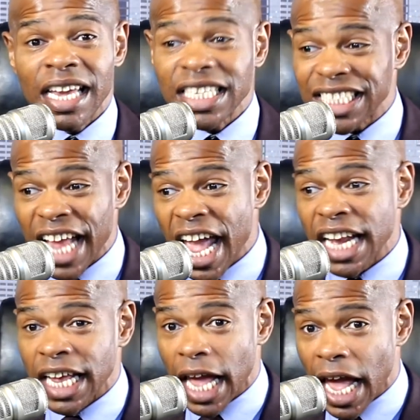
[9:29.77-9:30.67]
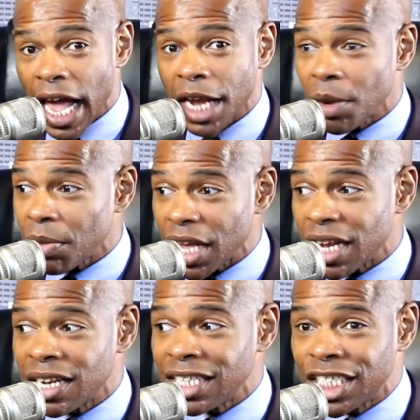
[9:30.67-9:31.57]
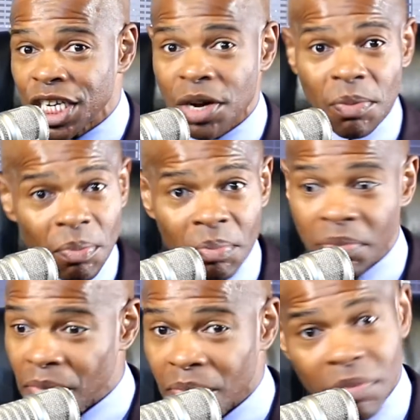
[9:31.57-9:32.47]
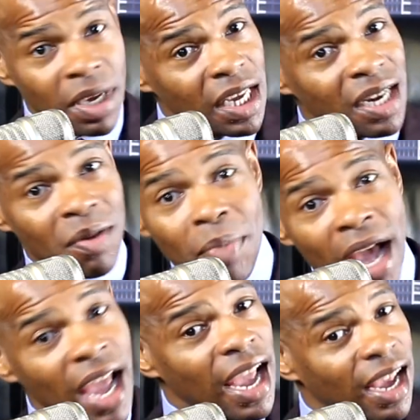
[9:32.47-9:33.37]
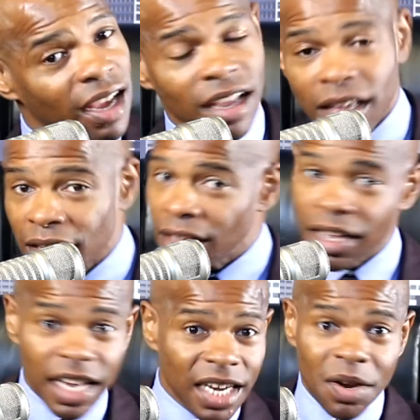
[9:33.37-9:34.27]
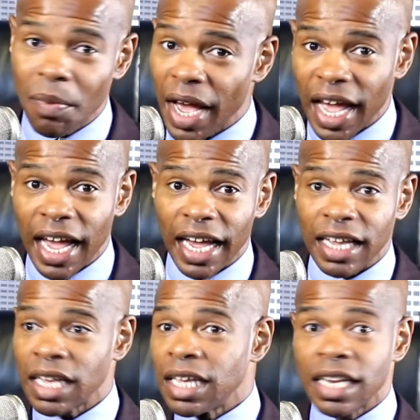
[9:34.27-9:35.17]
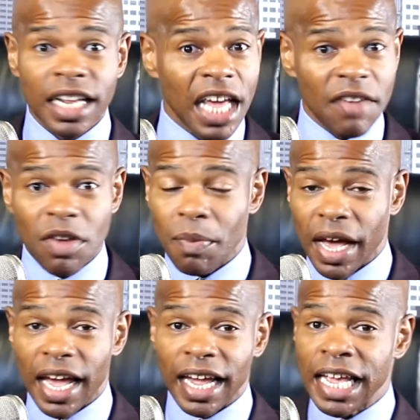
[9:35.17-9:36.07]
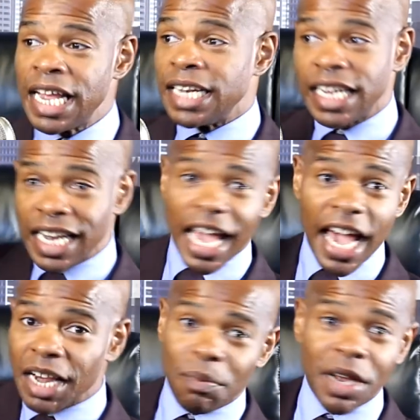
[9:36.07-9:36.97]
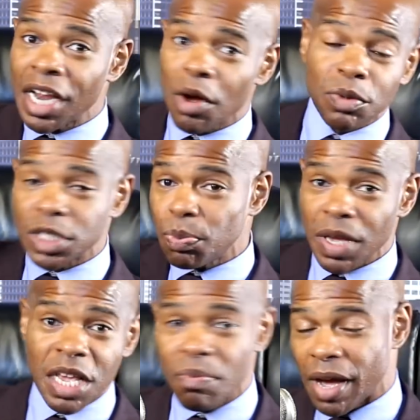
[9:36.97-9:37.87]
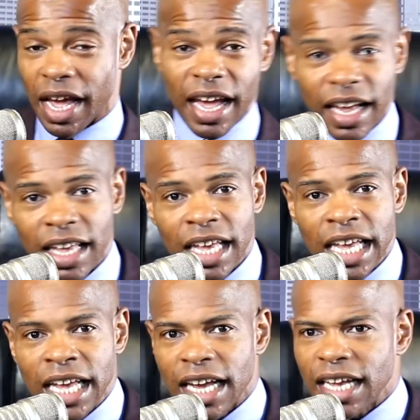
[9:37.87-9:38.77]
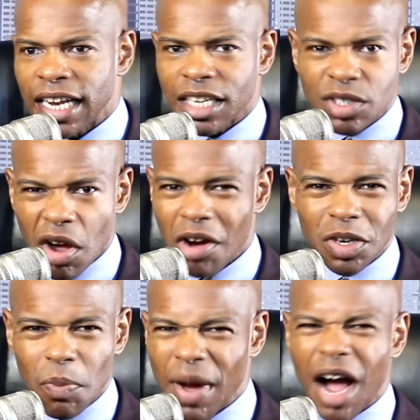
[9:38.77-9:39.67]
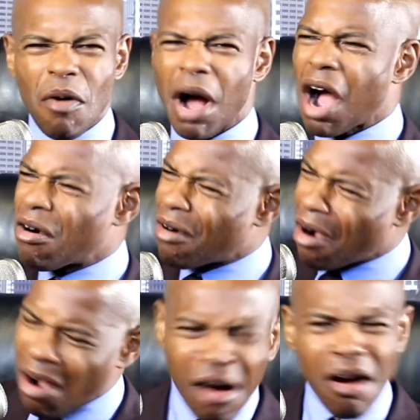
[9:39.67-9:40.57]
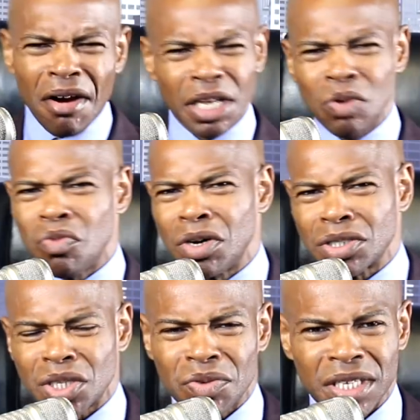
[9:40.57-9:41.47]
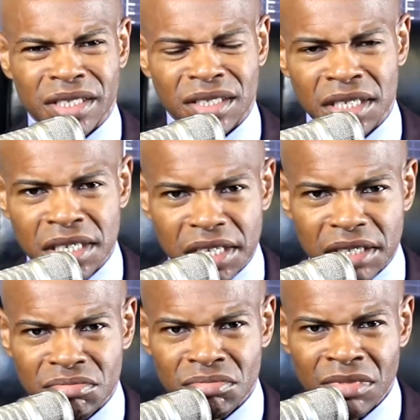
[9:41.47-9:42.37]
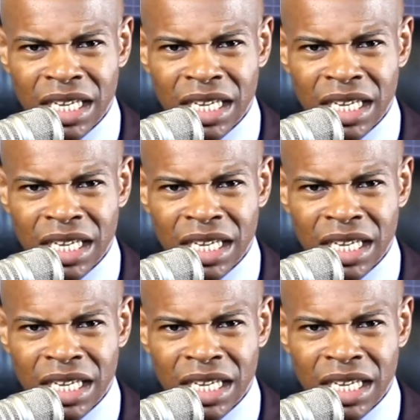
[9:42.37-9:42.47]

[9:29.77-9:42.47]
his daddy had him in the gym, hitting the bag, hitting the bag, the heavy bag. Then he had him in there on the speed bag. And they talked about how hard he was on his son